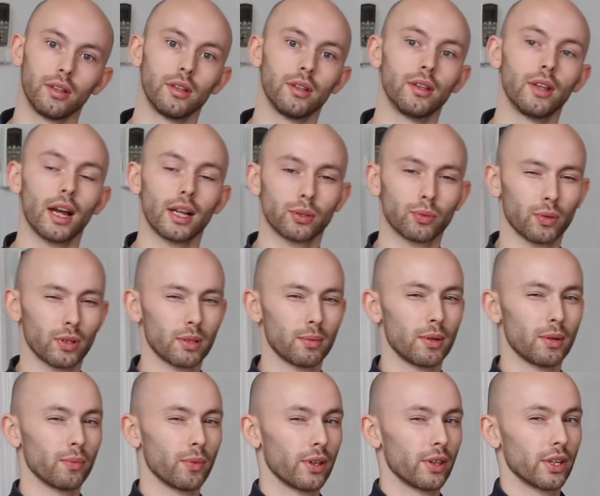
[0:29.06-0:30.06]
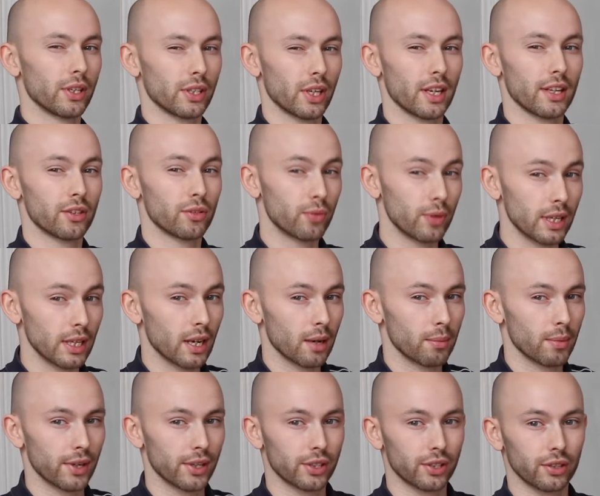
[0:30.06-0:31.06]
that's what they mean when they say
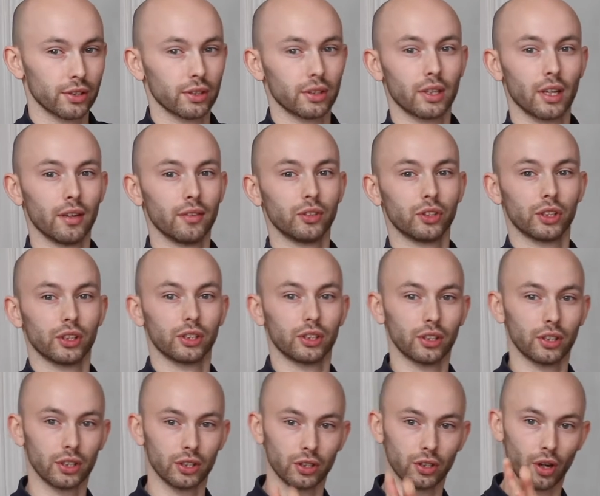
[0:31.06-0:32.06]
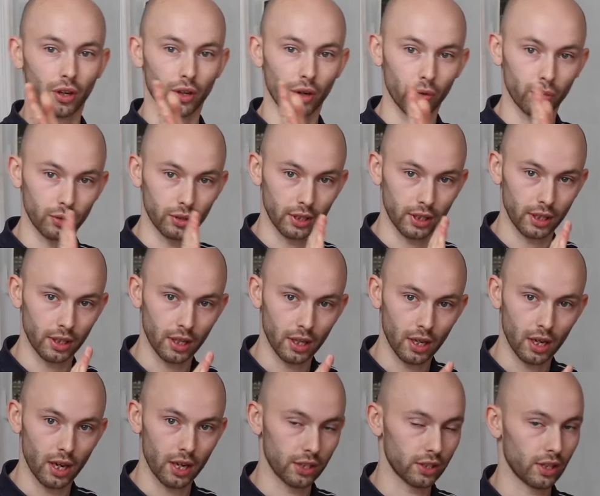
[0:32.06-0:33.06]
three-dimensional curvature, is that it's not only
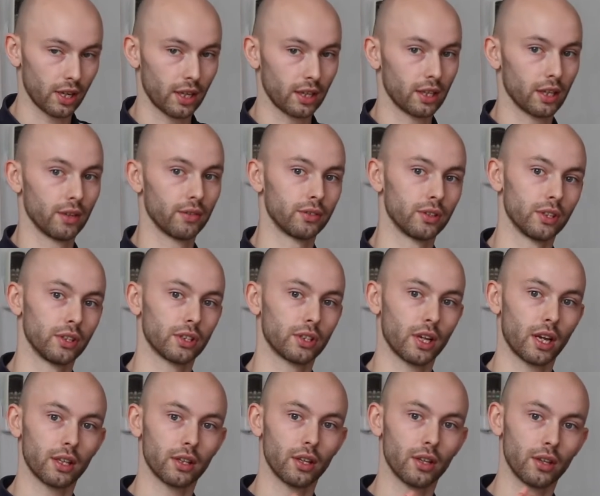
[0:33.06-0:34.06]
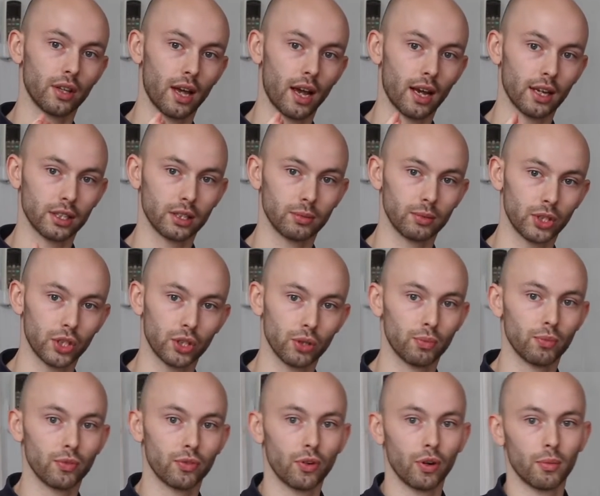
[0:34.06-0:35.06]
a slight curve to the side, that there has to be
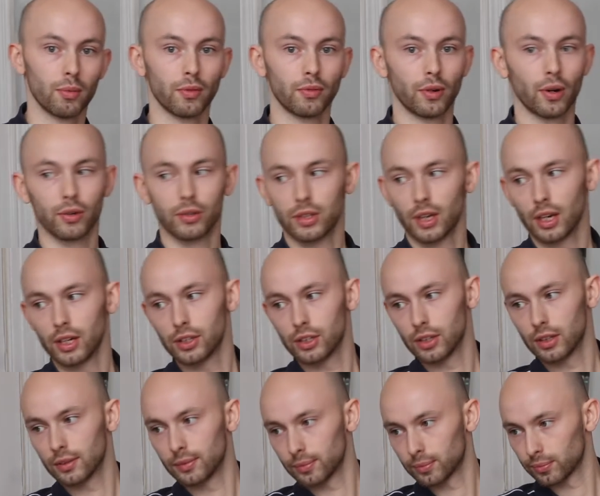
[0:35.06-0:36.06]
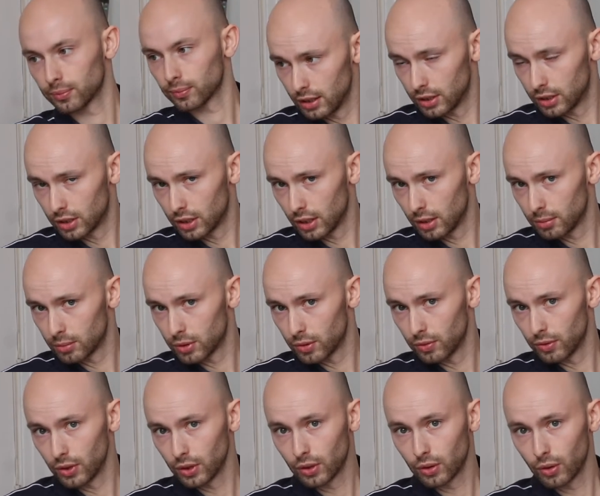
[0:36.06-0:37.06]
some form of rotation. In terms
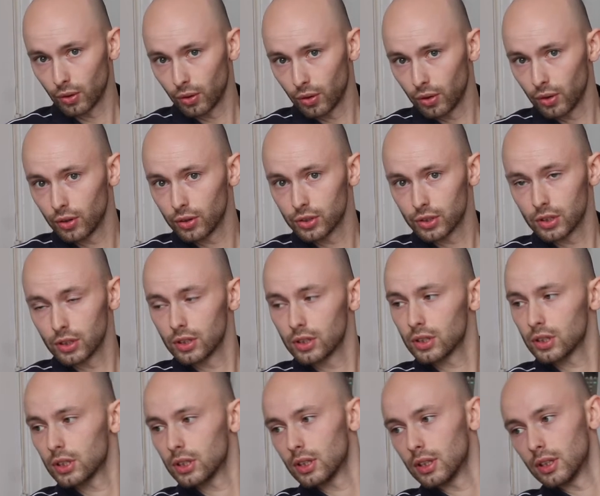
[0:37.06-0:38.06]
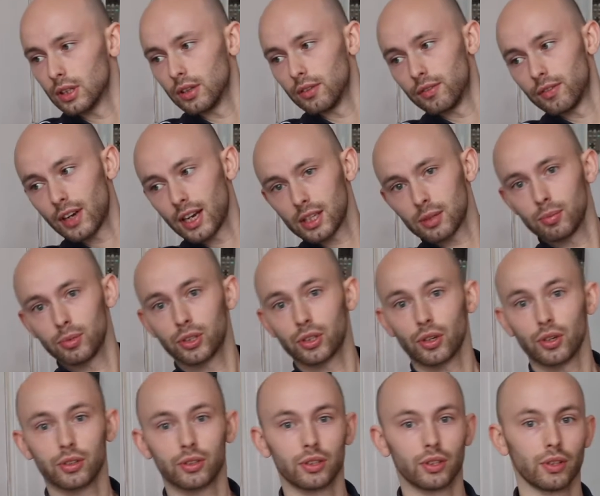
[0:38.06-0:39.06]
of the causes, the vast
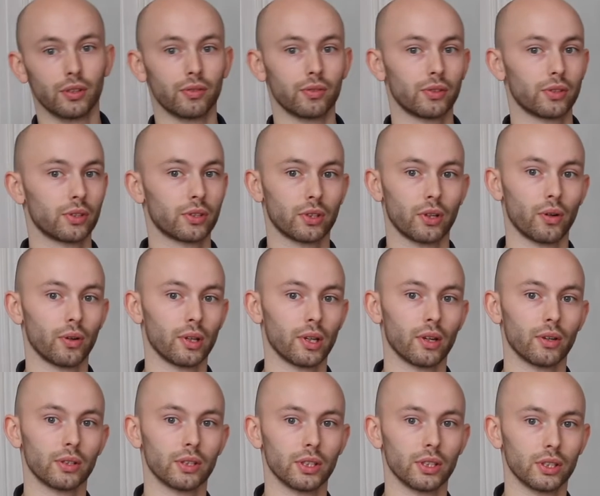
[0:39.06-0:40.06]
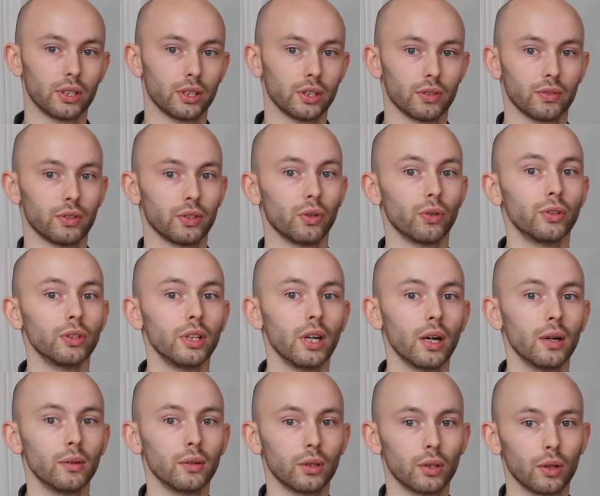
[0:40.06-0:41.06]
majority of scoliosis is of an unknown